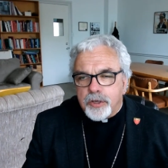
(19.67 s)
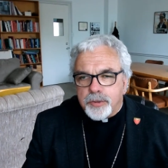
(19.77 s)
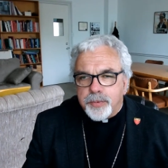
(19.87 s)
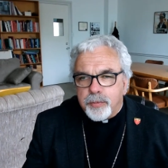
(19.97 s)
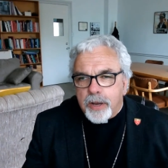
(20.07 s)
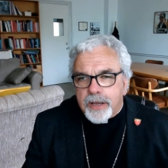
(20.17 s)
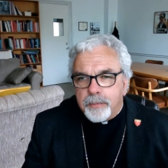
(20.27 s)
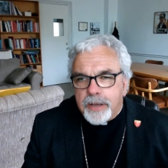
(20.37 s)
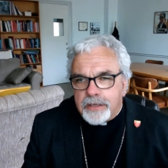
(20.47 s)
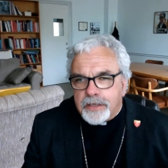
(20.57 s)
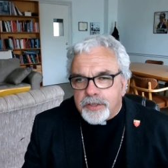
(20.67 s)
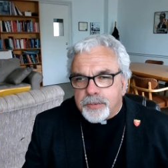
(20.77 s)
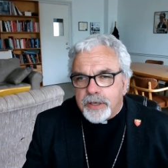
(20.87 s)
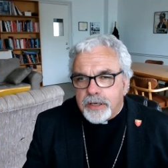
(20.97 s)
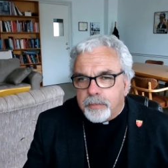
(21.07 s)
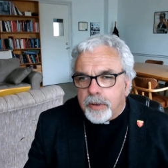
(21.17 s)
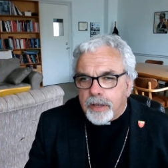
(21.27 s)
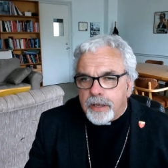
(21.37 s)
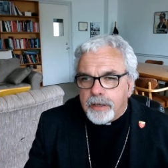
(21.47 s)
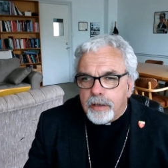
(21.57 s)
that has been recommended to me
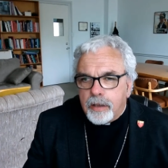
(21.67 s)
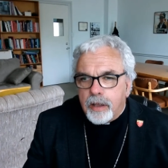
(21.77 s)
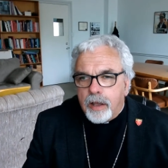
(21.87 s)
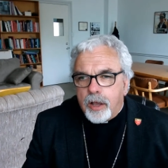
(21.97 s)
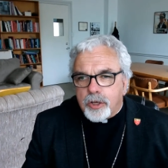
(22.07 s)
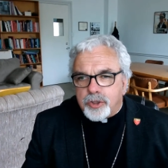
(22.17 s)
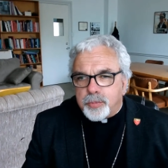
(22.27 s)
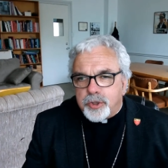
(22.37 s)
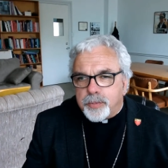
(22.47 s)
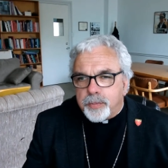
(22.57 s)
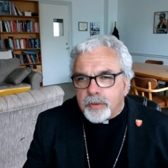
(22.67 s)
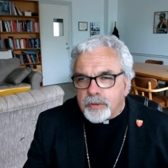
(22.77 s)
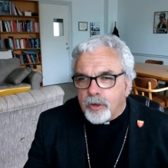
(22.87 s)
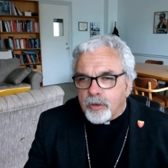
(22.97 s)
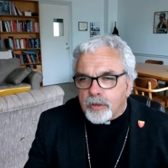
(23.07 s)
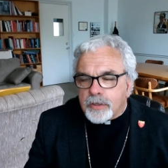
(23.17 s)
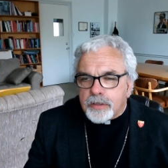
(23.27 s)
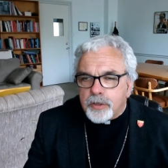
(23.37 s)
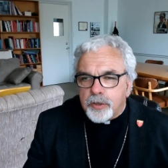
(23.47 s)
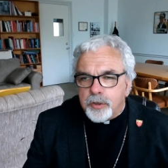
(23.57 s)
by Archbishop
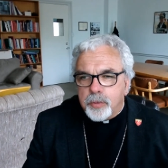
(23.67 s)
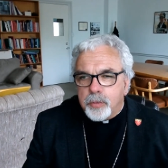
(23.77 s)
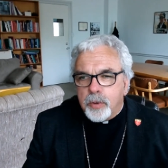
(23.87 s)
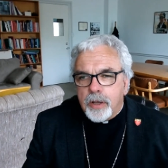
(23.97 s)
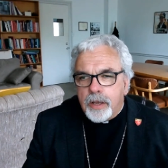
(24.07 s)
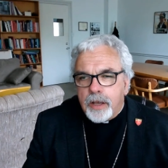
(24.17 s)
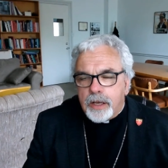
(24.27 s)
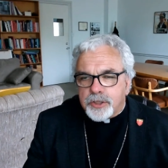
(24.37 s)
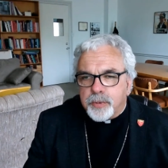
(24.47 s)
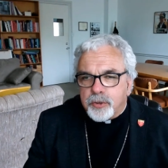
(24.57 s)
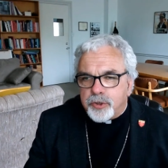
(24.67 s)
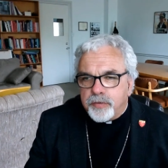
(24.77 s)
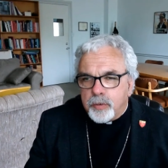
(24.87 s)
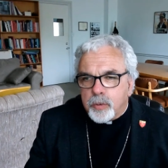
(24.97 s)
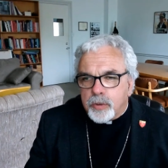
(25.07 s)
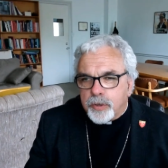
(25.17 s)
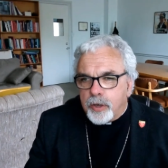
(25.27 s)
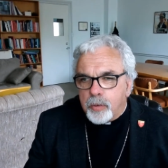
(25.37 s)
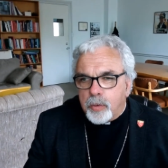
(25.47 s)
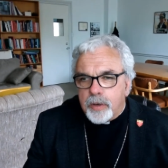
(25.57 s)
MacDonald, who, as most of you
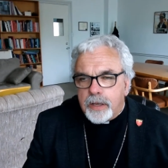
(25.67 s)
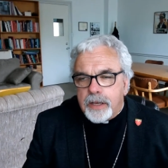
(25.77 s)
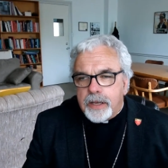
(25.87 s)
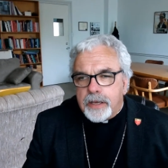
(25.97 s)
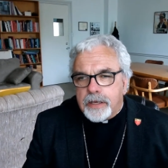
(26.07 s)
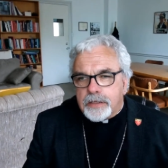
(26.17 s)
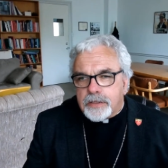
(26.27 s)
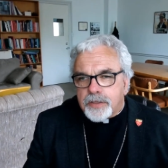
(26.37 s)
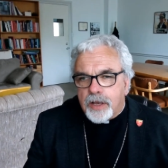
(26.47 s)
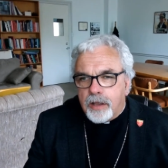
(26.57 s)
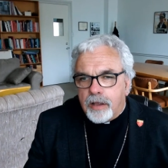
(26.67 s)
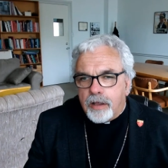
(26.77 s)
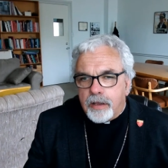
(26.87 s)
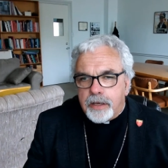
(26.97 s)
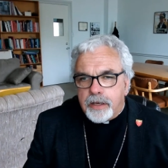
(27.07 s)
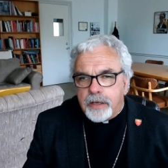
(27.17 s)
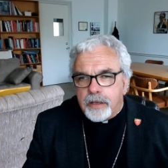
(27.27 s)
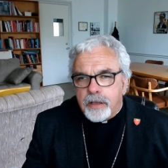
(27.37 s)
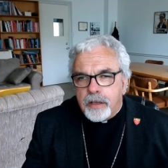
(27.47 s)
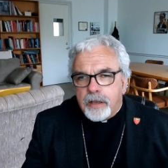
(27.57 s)
will know, is our
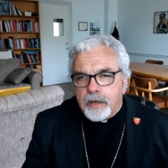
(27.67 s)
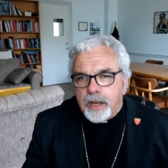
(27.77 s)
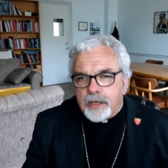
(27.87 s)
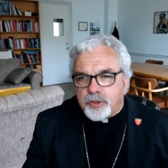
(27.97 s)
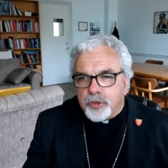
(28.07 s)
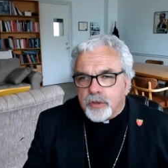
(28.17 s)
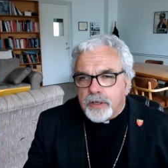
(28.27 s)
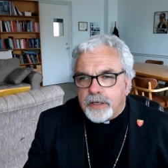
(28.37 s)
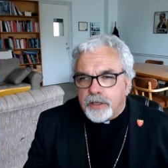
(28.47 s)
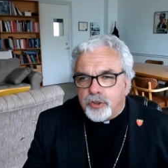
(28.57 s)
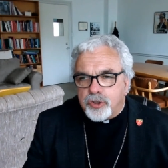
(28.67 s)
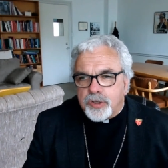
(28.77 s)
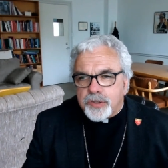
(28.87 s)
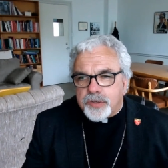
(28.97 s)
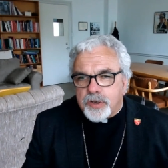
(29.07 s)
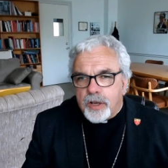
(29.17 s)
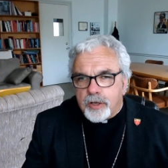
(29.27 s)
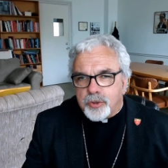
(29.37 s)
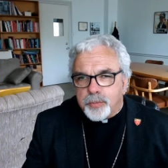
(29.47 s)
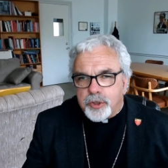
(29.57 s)
National Indigenous
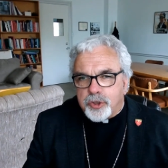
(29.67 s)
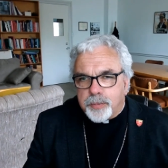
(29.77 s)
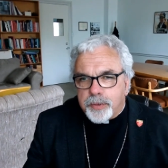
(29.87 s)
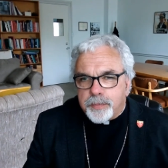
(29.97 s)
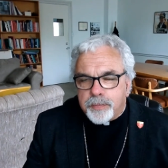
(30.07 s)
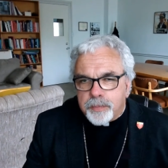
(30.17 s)
Archbishop.